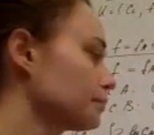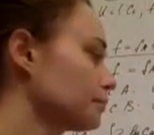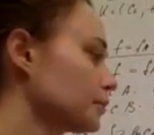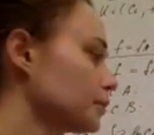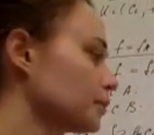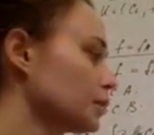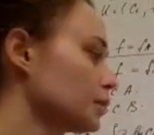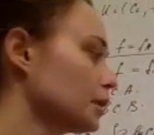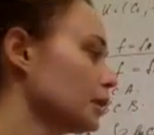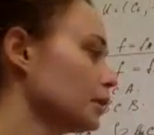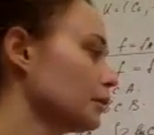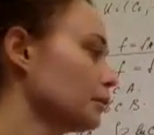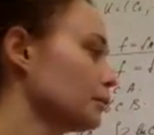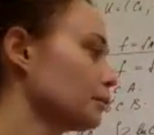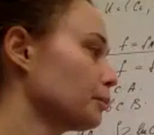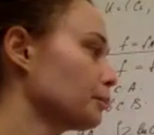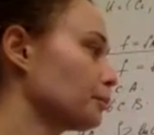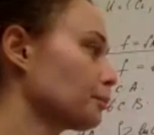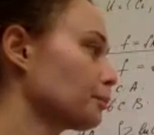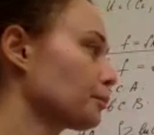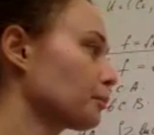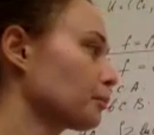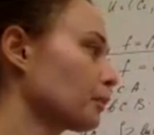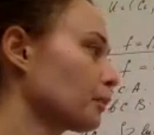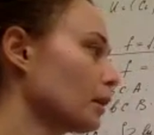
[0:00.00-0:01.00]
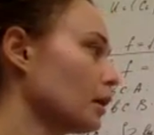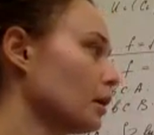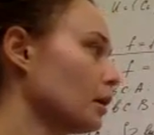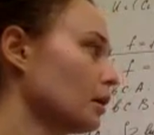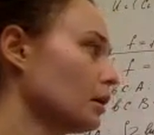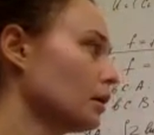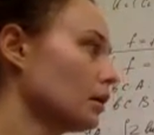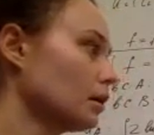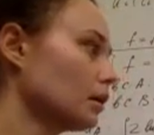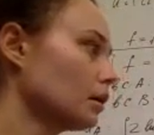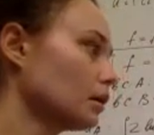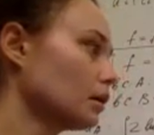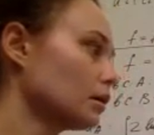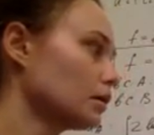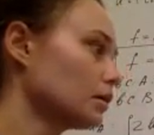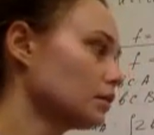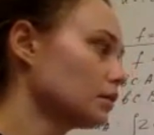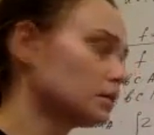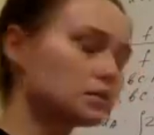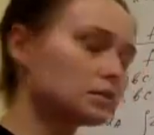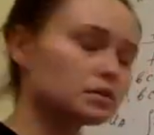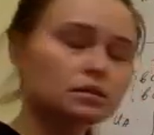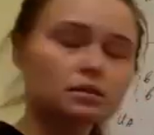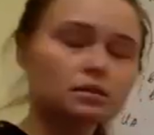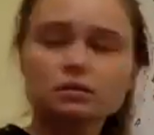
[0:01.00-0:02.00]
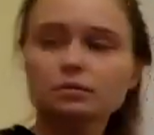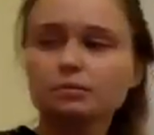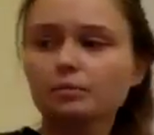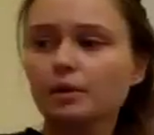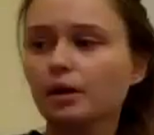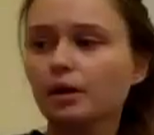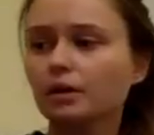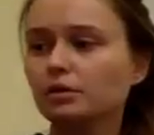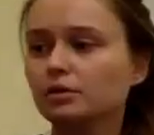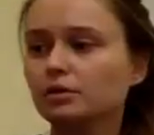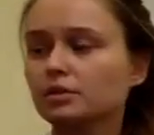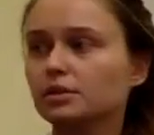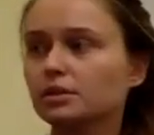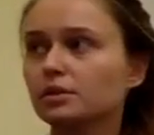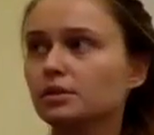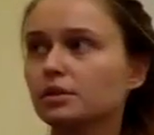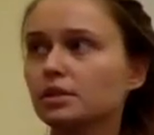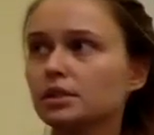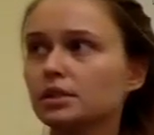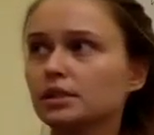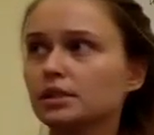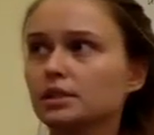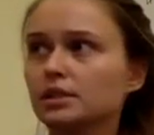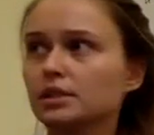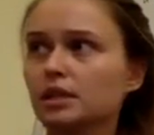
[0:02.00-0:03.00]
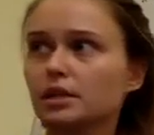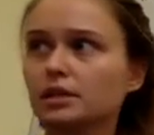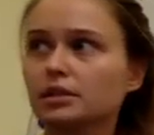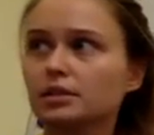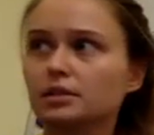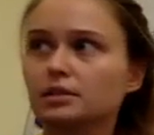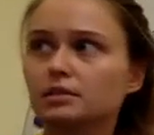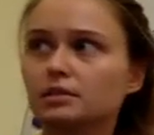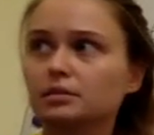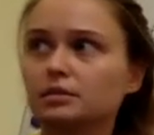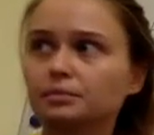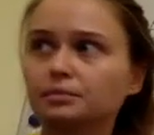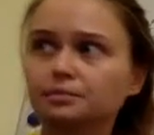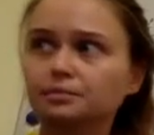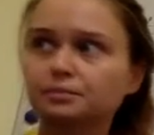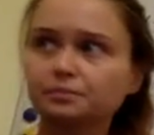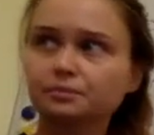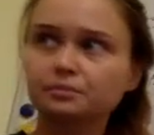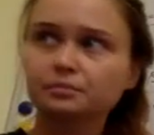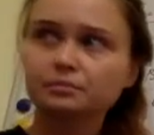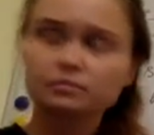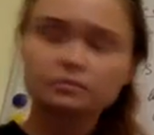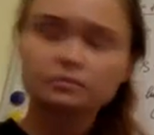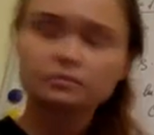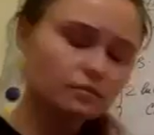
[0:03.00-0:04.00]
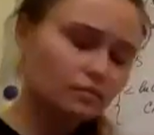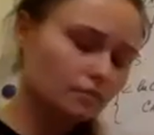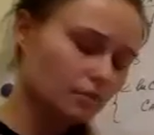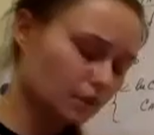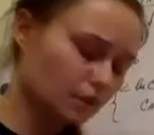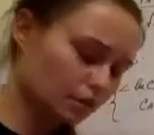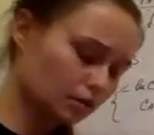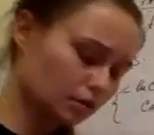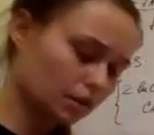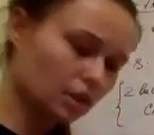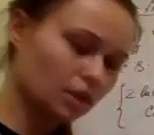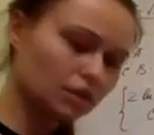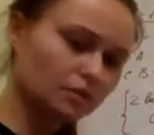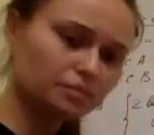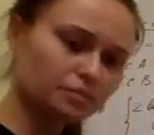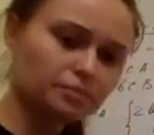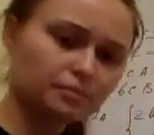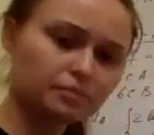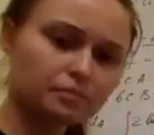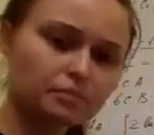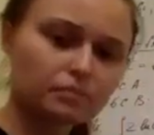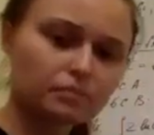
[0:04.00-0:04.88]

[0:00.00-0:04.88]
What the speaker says: Okay. That's all about this task. Okay.